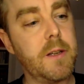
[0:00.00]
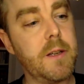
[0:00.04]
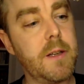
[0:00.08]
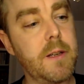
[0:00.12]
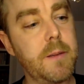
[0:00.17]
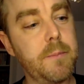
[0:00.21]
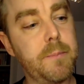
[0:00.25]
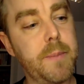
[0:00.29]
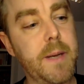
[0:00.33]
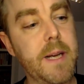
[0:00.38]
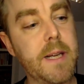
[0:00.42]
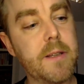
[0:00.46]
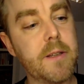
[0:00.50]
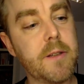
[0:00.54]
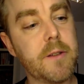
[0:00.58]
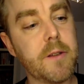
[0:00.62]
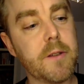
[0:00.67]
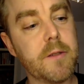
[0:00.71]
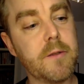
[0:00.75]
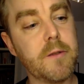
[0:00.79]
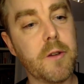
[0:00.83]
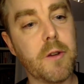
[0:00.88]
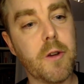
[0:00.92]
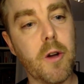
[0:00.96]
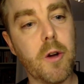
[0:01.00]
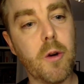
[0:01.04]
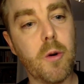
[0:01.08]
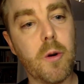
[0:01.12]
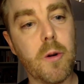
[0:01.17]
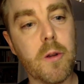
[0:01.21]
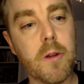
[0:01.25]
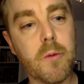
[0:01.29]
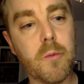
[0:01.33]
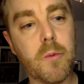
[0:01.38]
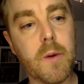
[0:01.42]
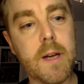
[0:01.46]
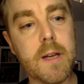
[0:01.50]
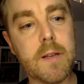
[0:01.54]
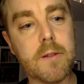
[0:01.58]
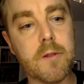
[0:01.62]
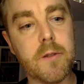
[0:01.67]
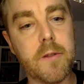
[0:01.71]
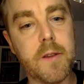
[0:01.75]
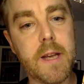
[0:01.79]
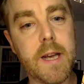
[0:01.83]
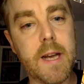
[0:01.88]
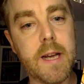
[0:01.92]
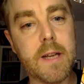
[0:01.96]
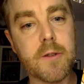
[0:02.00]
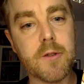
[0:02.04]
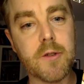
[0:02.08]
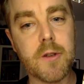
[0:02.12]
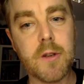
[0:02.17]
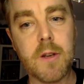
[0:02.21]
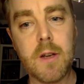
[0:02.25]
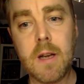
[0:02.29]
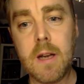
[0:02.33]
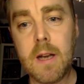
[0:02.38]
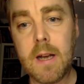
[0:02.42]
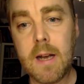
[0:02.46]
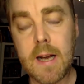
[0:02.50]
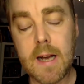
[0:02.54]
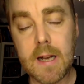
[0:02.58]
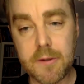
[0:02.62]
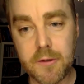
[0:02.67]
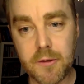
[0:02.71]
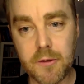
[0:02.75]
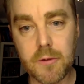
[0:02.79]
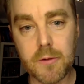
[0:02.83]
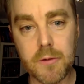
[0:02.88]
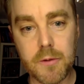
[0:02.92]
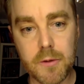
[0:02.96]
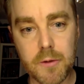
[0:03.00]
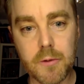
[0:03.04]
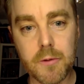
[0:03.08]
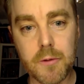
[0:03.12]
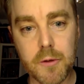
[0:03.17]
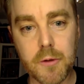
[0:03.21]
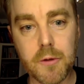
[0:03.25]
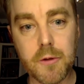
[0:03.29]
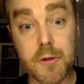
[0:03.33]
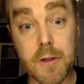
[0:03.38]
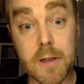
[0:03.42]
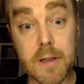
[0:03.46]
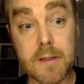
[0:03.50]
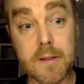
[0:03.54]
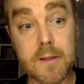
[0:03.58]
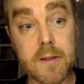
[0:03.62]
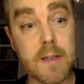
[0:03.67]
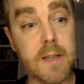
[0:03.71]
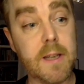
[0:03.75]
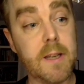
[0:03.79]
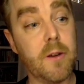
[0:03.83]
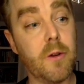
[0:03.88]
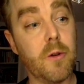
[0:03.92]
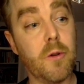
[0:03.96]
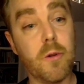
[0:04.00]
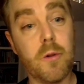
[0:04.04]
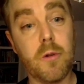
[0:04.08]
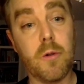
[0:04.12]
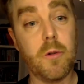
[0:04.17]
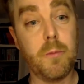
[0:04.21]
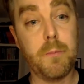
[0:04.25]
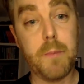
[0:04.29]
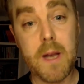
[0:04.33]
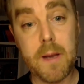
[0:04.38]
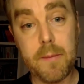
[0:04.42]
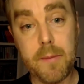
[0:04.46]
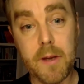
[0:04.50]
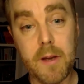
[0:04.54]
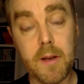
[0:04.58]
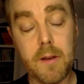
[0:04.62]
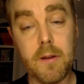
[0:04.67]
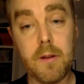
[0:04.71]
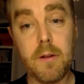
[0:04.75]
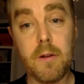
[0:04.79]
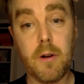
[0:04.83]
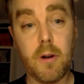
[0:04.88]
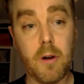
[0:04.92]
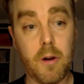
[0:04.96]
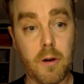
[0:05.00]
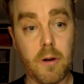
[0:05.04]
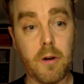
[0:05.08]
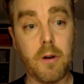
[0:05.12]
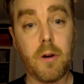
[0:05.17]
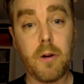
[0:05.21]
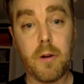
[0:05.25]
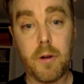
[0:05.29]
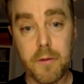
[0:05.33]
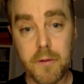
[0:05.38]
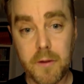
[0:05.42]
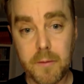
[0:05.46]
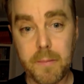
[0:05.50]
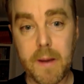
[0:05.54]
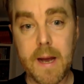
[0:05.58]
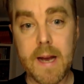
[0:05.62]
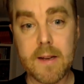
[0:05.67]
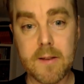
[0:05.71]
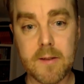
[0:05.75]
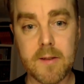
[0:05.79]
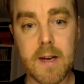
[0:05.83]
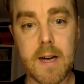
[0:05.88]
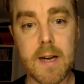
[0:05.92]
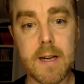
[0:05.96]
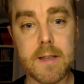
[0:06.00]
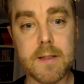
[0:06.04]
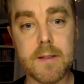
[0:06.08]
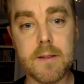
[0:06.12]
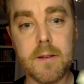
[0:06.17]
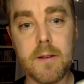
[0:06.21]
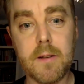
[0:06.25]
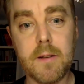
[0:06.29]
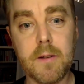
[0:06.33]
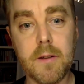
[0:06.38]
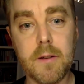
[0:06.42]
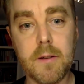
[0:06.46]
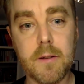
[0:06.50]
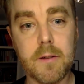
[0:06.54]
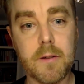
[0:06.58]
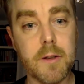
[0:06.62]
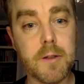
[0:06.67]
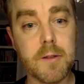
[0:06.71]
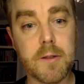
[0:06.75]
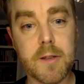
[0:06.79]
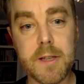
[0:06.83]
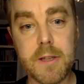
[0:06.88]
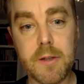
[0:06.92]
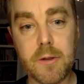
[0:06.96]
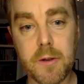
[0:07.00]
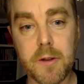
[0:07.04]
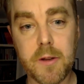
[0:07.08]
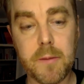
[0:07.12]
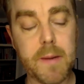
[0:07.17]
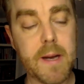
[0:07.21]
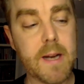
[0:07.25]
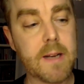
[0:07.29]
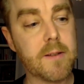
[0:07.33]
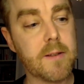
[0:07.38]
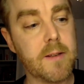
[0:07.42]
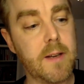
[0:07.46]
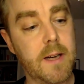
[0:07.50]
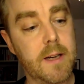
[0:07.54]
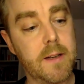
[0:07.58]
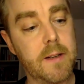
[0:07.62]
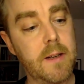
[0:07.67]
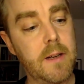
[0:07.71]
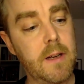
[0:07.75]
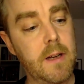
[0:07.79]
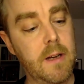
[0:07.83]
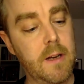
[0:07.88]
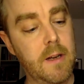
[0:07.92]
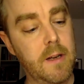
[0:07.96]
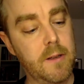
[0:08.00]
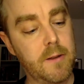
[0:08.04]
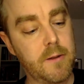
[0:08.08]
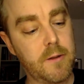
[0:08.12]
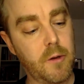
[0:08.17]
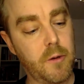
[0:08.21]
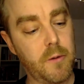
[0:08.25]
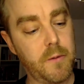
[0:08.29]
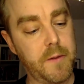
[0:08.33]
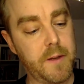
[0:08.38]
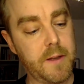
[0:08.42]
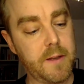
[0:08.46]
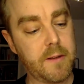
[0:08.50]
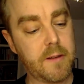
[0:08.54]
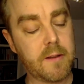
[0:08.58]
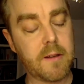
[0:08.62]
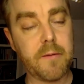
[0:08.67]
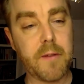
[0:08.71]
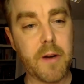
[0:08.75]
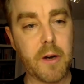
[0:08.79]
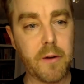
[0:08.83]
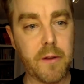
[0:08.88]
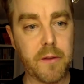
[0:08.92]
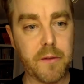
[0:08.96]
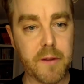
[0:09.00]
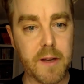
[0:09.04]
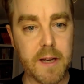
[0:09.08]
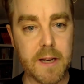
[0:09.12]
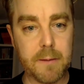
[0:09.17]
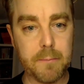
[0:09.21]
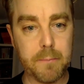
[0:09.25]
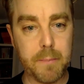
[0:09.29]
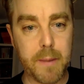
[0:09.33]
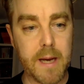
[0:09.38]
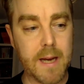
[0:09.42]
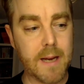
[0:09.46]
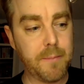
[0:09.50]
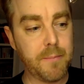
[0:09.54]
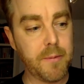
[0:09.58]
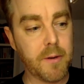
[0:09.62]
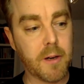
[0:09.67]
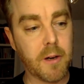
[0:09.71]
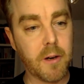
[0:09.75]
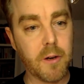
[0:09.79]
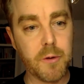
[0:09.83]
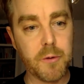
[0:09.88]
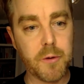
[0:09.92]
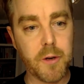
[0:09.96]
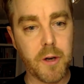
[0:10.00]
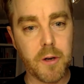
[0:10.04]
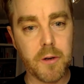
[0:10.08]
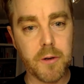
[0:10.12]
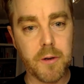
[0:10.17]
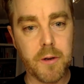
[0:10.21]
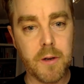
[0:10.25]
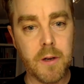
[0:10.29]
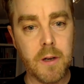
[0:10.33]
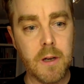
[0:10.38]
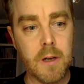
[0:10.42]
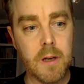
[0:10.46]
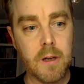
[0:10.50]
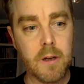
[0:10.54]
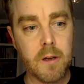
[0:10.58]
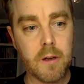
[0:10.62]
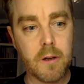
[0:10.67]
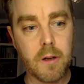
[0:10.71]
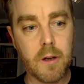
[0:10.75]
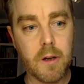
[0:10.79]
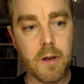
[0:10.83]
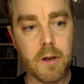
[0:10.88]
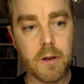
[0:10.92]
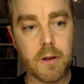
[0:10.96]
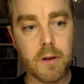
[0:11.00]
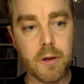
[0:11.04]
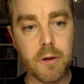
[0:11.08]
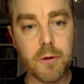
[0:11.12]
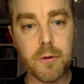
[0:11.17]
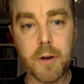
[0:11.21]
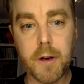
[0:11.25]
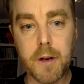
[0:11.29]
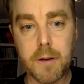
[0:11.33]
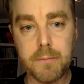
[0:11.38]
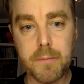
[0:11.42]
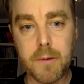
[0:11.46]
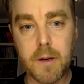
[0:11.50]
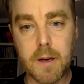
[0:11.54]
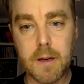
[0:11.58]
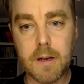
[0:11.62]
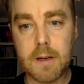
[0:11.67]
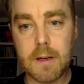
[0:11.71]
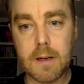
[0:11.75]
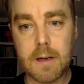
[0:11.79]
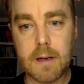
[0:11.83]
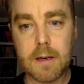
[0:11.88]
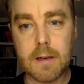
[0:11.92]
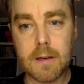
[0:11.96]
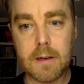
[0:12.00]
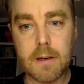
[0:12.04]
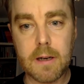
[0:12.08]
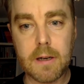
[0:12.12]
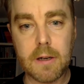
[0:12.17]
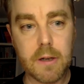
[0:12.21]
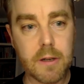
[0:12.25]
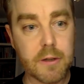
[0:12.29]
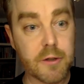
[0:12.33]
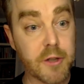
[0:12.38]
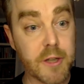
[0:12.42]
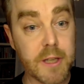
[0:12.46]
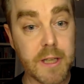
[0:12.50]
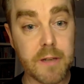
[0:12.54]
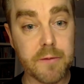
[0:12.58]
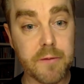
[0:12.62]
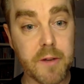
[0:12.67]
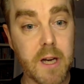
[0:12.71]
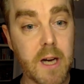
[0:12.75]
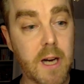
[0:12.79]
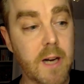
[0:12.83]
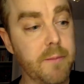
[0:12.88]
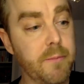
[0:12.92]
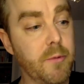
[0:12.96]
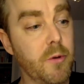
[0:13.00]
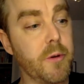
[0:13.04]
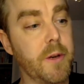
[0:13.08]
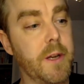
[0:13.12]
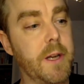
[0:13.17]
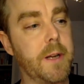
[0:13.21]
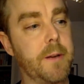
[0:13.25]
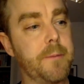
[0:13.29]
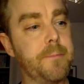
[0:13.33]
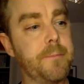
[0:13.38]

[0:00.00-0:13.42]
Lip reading: picture doesn't go all the way to the edge as you usually see, or maybe on the backside, continue on the backside. So this is a very thin paper glued on a sheet of cardboard here.